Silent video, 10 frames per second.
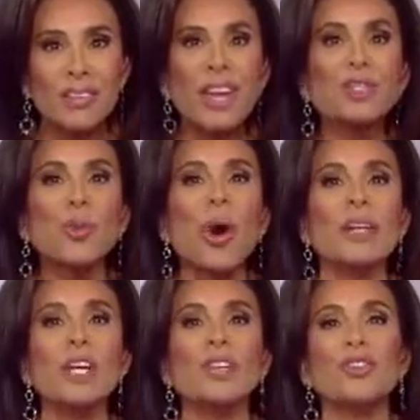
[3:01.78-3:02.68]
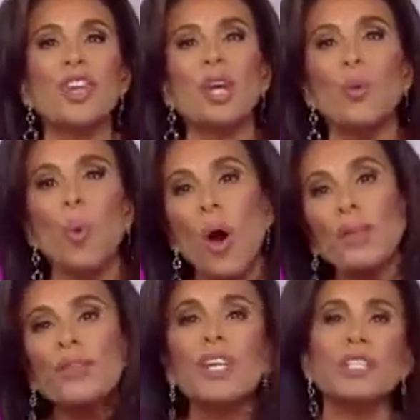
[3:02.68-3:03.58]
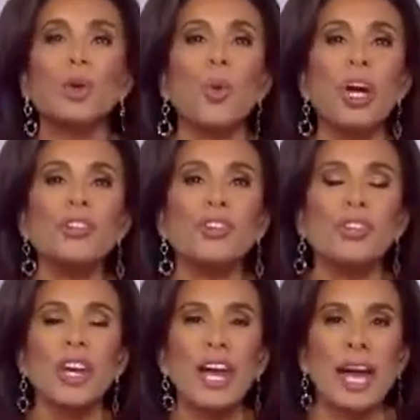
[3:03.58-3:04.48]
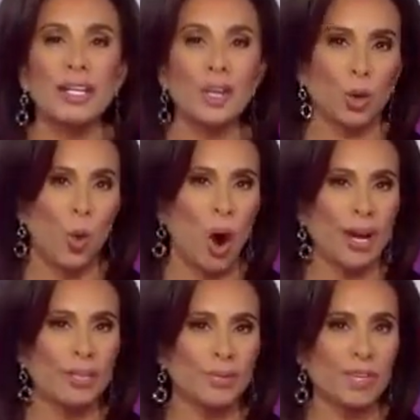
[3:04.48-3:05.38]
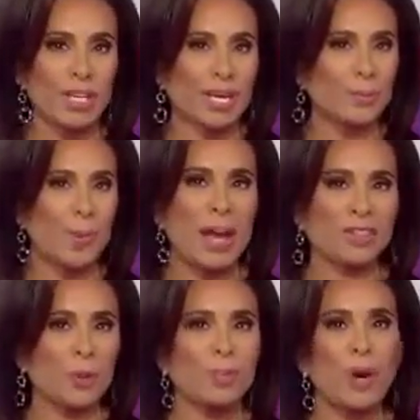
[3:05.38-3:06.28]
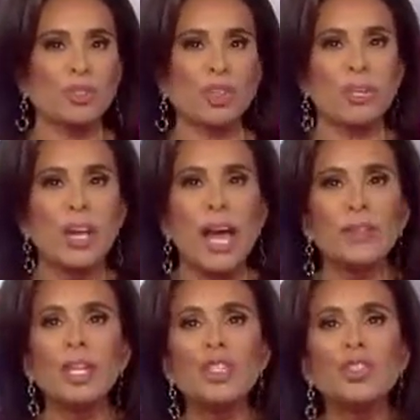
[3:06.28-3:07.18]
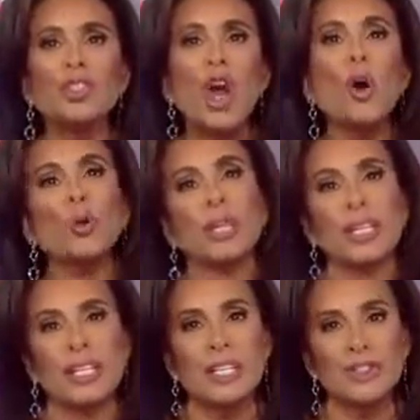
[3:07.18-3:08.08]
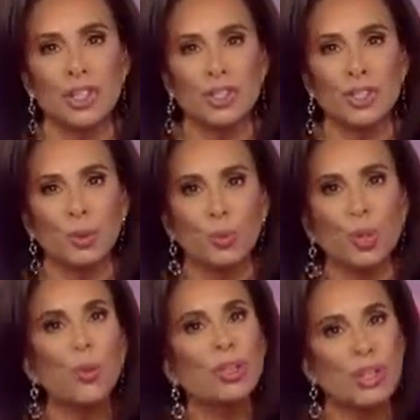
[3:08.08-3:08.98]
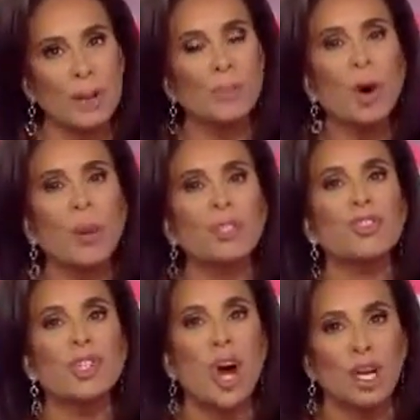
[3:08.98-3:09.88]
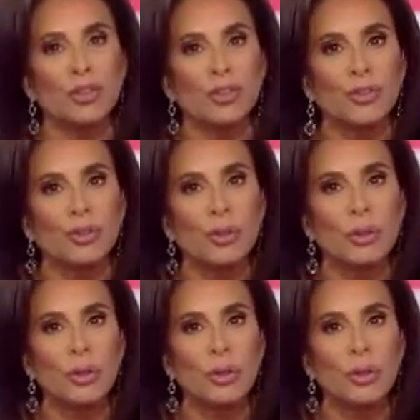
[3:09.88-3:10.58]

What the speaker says: That's why they'll say one thing to us and in the quiet of the night pass a budget that is totally inconsistent with what they promised us.